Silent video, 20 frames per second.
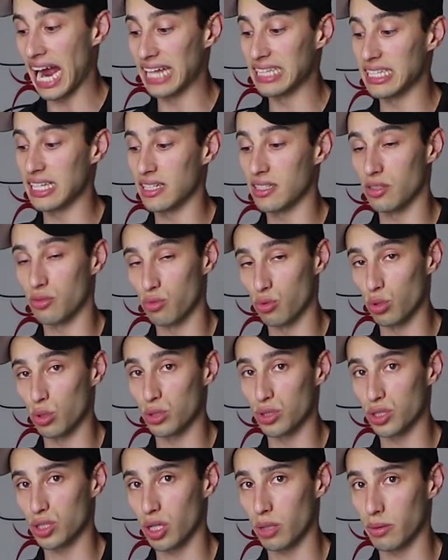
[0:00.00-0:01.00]
And then the
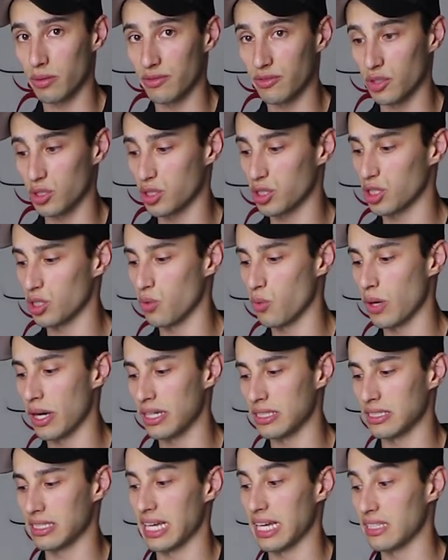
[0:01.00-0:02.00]
roles start reversing, where
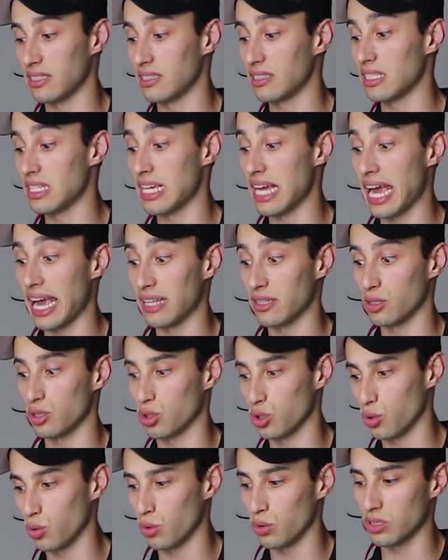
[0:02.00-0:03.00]
intensity and the
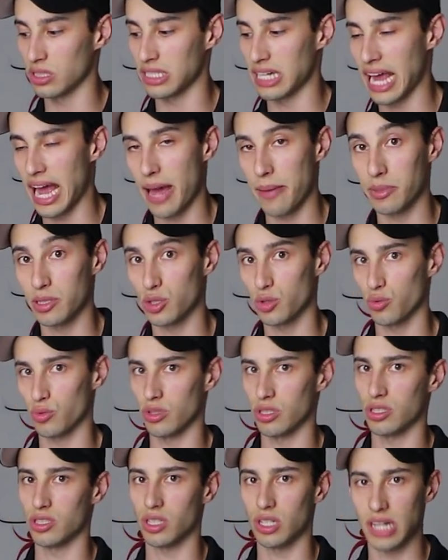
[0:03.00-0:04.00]
tools and habits
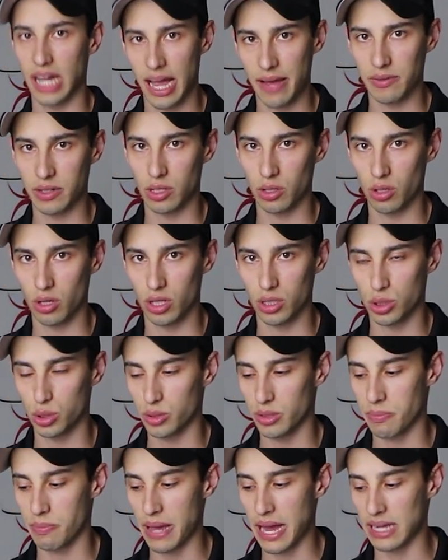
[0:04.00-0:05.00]
really start having a
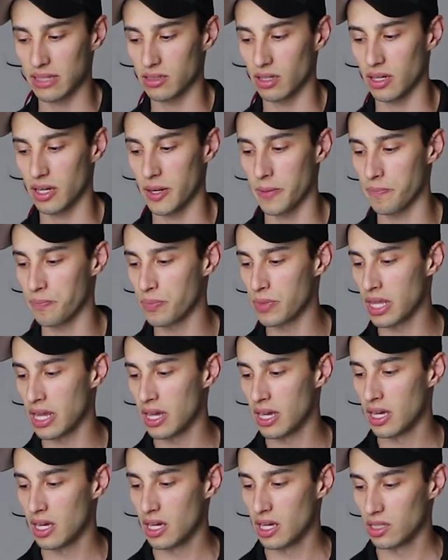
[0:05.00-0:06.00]
larger impact on it.
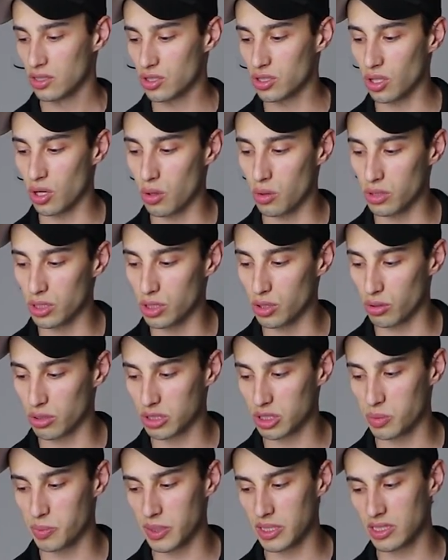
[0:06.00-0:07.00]
So your
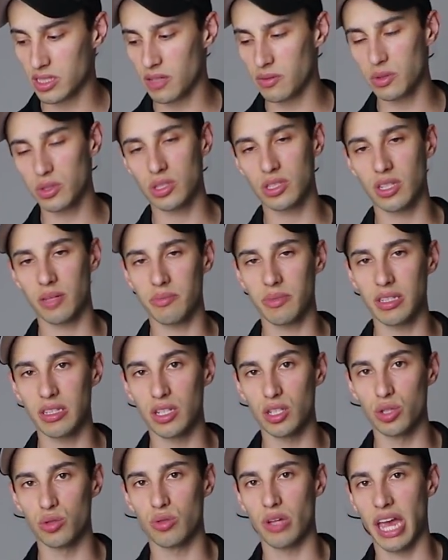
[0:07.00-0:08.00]
experience level is something
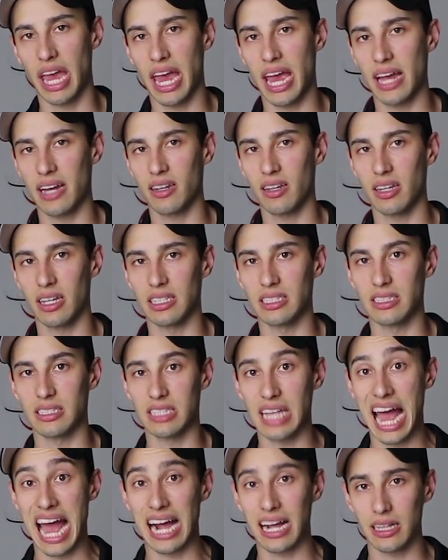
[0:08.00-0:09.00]
that you can't
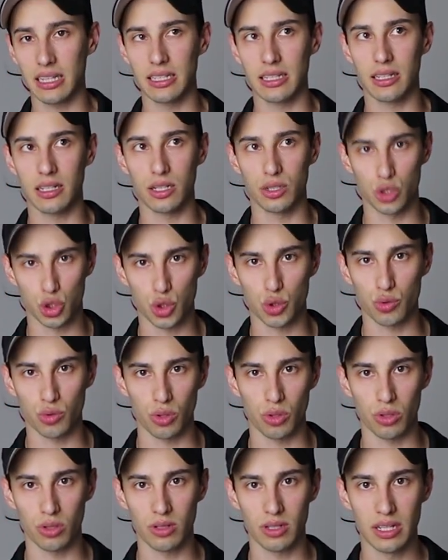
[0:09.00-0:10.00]
exactly
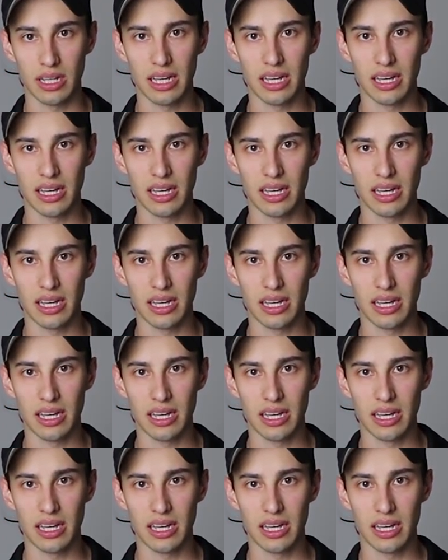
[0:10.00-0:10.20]
control,